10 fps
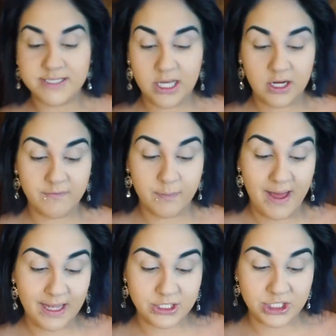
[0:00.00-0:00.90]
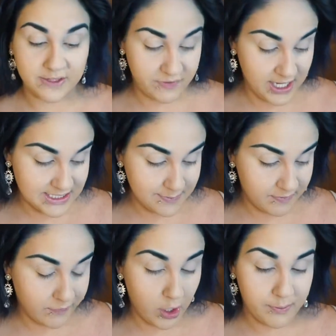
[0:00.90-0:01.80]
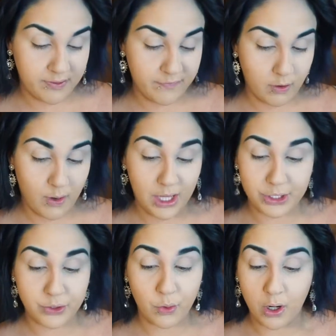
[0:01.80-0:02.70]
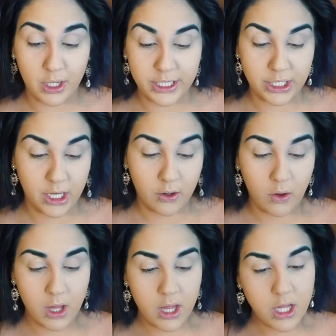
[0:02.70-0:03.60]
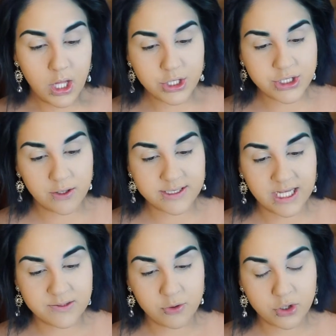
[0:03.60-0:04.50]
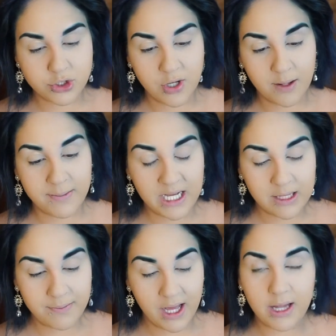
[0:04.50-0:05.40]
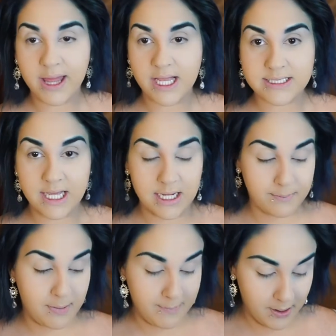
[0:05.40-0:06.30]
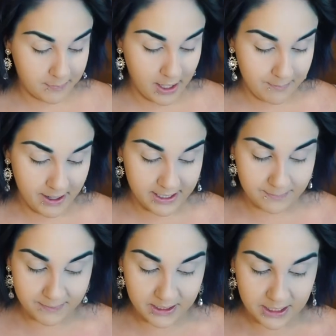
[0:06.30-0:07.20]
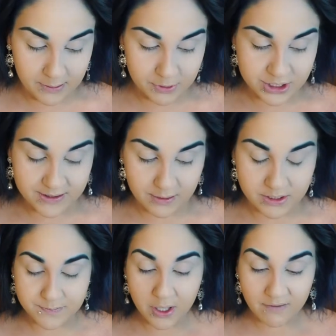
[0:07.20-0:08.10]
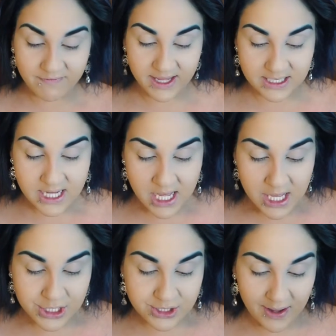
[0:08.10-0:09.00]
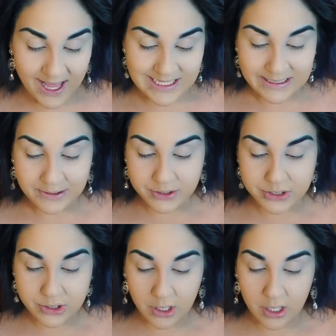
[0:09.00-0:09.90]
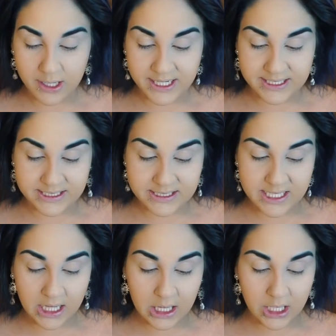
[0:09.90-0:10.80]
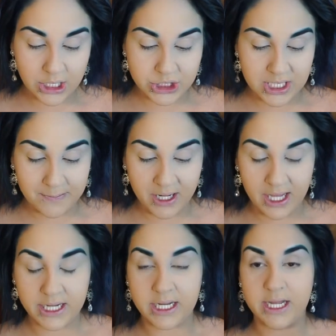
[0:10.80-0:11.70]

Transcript: sucker for packaging. If you guys have been following me for a while, you already know. So it says Moonstruck Medium Palette. Like I said, my mom got mine in medium, which I think perfect. So it has Little Star and Stellar, Gemini and